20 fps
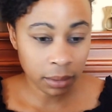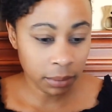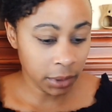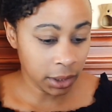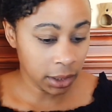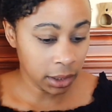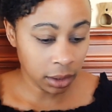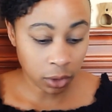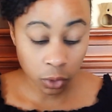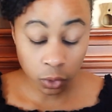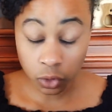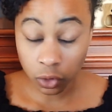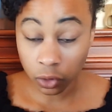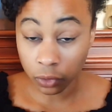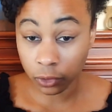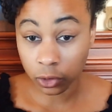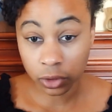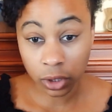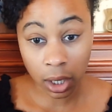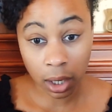He goes
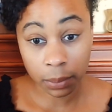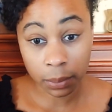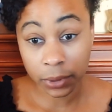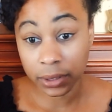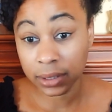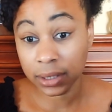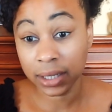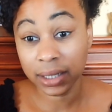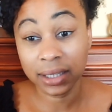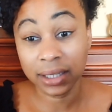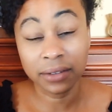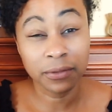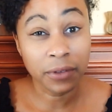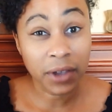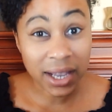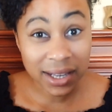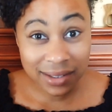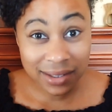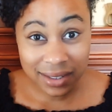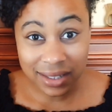over topics like
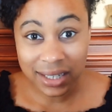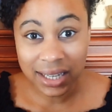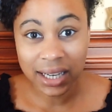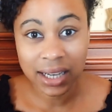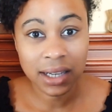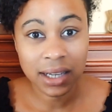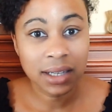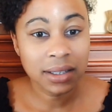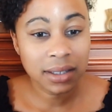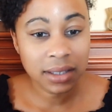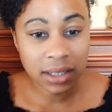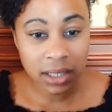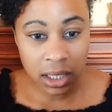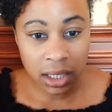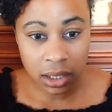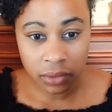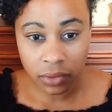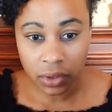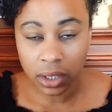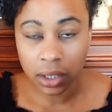investing,
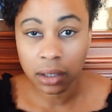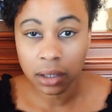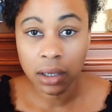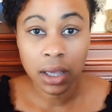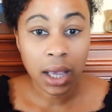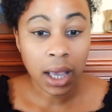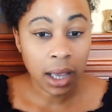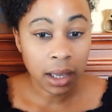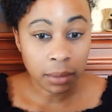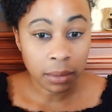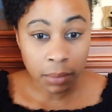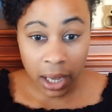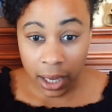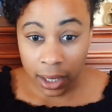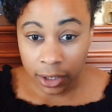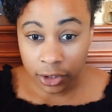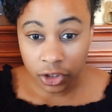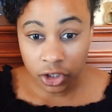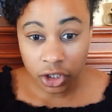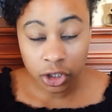saving, and
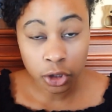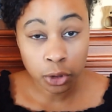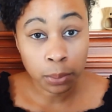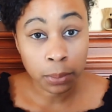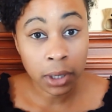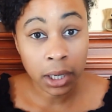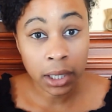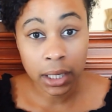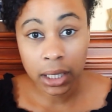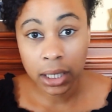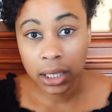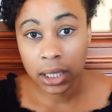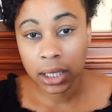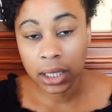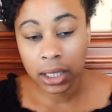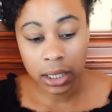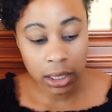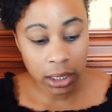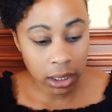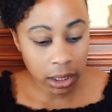managing your money.
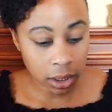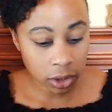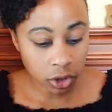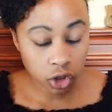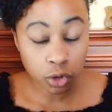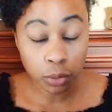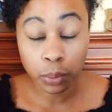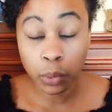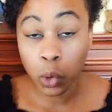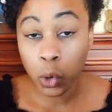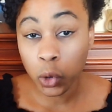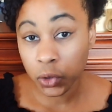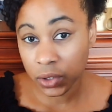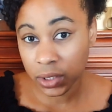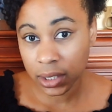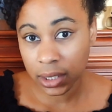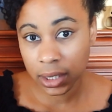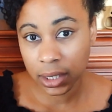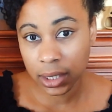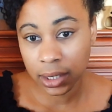He
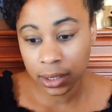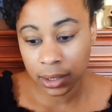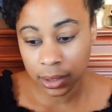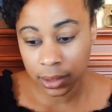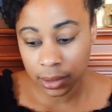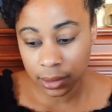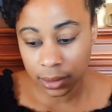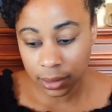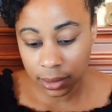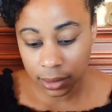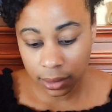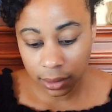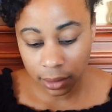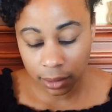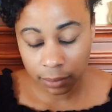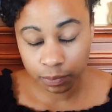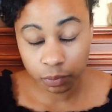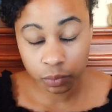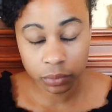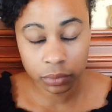supports his
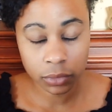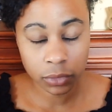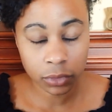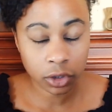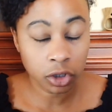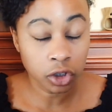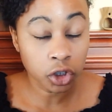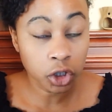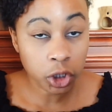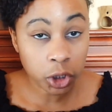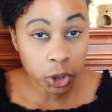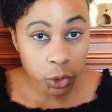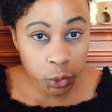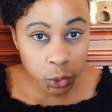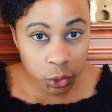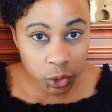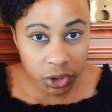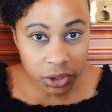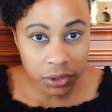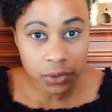
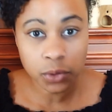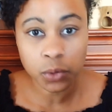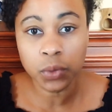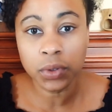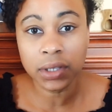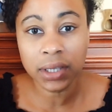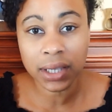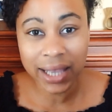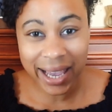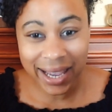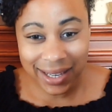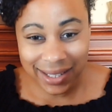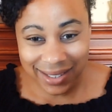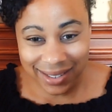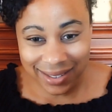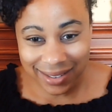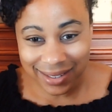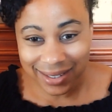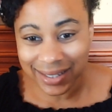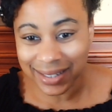conclusions with
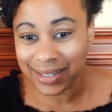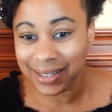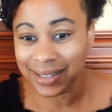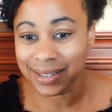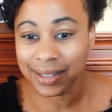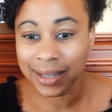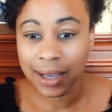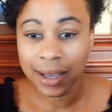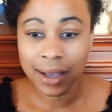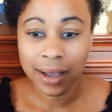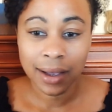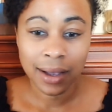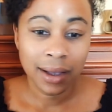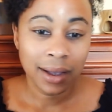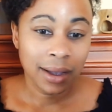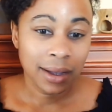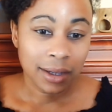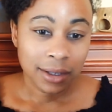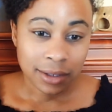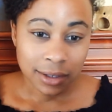case studies.
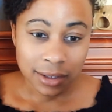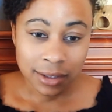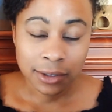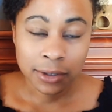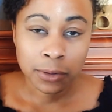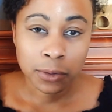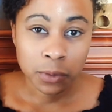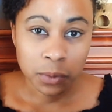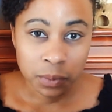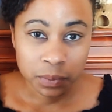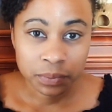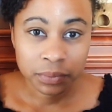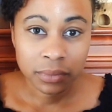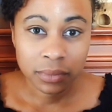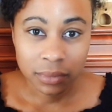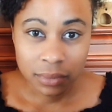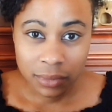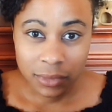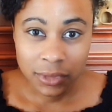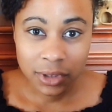So
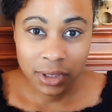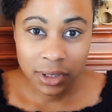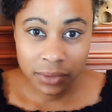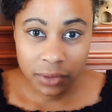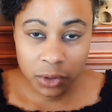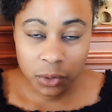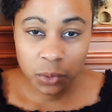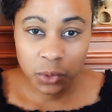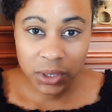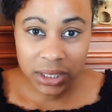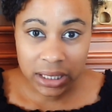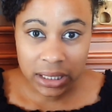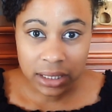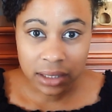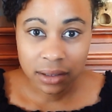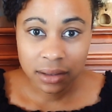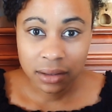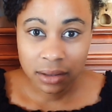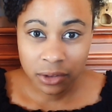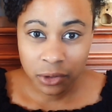give it a
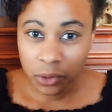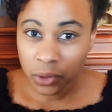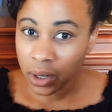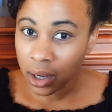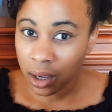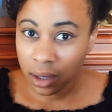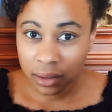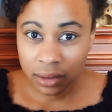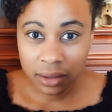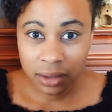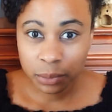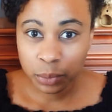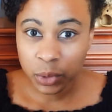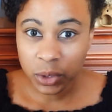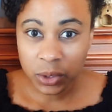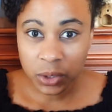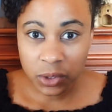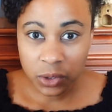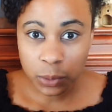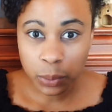read. You're not going to be
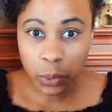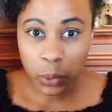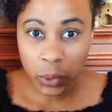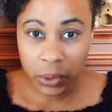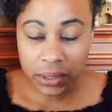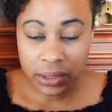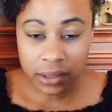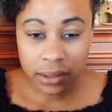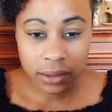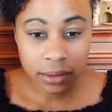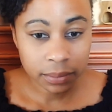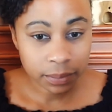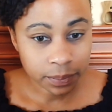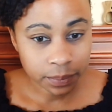disappointed.